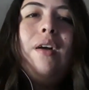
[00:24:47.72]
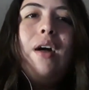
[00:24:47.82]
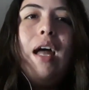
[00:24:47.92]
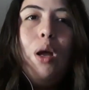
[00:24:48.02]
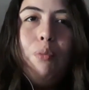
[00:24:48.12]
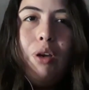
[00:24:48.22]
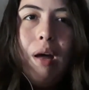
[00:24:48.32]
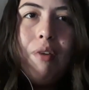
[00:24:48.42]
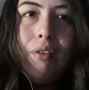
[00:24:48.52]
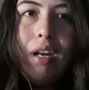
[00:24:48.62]
I hope you
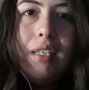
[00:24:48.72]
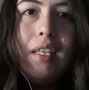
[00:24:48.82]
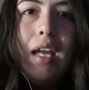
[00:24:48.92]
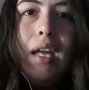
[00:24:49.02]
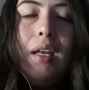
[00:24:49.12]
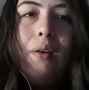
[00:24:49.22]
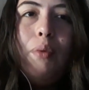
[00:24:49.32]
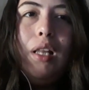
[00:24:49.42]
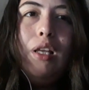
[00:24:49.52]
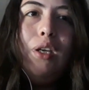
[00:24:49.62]
have a great day
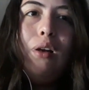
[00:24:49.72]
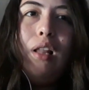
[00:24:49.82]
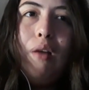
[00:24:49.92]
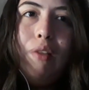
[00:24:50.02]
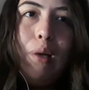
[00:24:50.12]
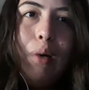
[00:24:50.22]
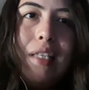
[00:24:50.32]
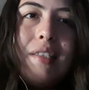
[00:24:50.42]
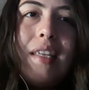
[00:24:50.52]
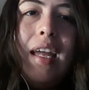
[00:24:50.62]
with your lovely
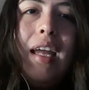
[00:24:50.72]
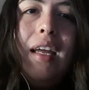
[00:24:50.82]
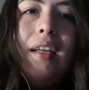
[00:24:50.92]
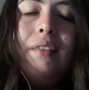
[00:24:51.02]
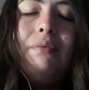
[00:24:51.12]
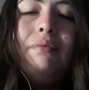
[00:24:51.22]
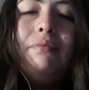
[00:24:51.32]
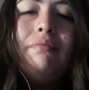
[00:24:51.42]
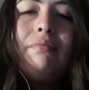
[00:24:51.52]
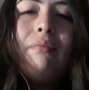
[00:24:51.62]
ones,
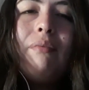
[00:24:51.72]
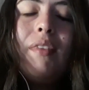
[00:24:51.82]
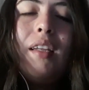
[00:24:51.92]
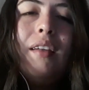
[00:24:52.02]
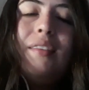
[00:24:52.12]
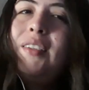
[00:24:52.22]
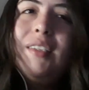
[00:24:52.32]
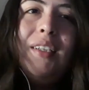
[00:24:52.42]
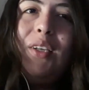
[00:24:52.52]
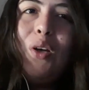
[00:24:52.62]
and
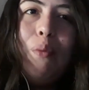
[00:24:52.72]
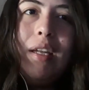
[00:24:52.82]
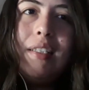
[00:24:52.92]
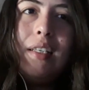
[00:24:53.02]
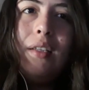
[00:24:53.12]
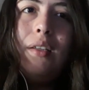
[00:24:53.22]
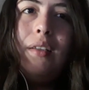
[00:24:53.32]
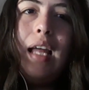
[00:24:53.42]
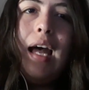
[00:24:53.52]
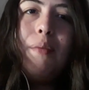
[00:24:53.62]
you're amazing.
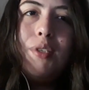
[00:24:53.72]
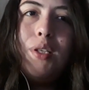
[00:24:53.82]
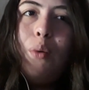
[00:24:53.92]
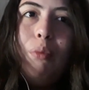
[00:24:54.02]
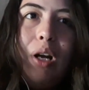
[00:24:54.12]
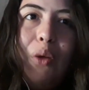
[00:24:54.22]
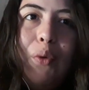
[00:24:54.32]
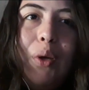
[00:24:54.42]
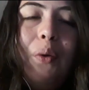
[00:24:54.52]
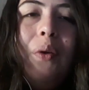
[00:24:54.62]
I'm so proud of
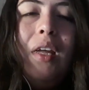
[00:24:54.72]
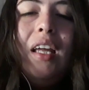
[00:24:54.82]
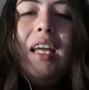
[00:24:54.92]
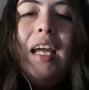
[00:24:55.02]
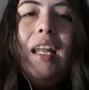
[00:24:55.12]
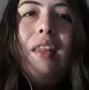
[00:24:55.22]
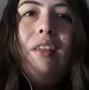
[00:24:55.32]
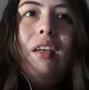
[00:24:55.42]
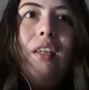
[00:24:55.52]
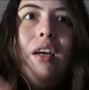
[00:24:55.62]
you, and I
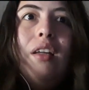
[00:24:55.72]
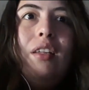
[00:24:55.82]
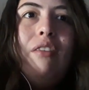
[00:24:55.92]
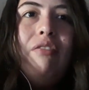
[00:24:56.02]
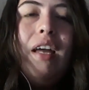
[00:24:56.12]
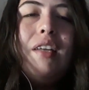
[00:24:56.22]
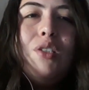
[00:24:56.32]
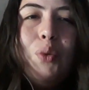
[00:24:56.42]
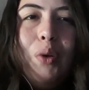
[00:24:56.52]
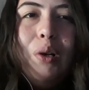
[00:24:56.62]
think the
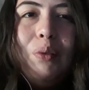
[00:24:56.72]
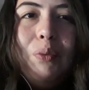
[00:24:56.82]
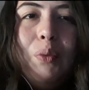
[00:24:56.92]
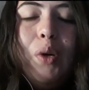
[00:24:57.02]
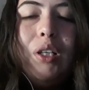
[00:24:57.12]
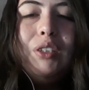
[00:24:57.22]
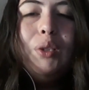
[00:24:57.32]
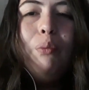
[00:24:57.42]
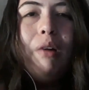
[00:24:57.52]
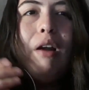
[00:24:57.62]
fans were, we are
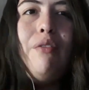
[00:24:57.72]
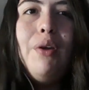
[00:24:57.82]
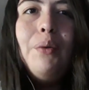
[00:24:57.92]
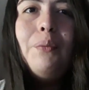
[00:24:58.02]
so proud of you.